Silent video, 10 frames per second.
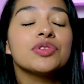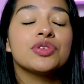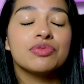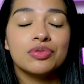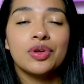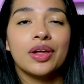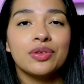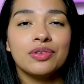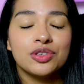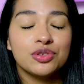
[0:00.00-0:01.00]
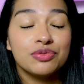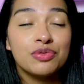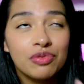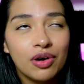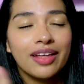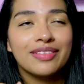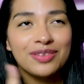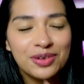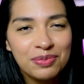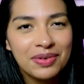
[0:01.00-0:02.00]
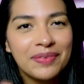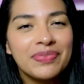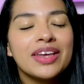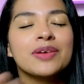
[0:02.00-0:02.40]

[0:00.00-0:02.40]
Je vous vois demain.